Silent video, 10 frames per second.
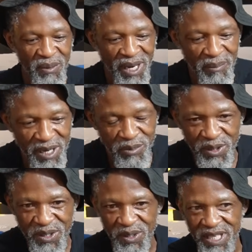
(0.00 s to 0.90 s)
I'm able
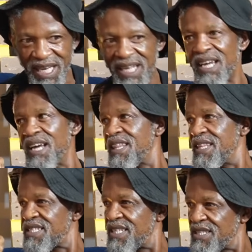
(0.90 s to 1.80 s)
to hear
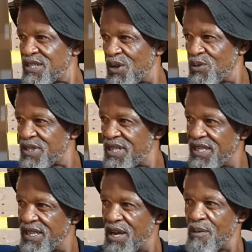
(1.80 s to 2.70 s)
these things closely.
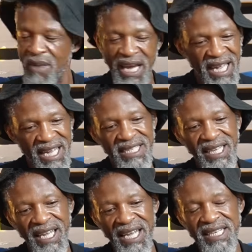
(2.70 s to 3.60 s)
Makhadi
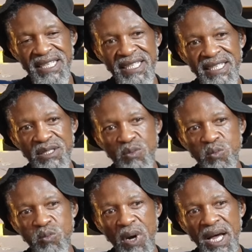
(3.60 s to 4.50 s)
Khadi is
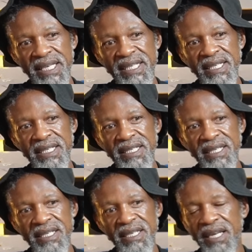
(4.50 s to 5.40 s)
what
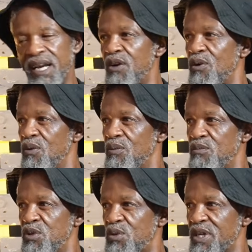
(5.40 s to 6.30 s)
in Credo
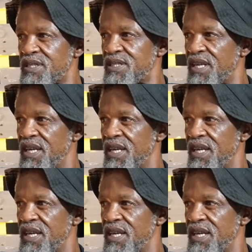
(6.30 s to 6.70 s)
Mutos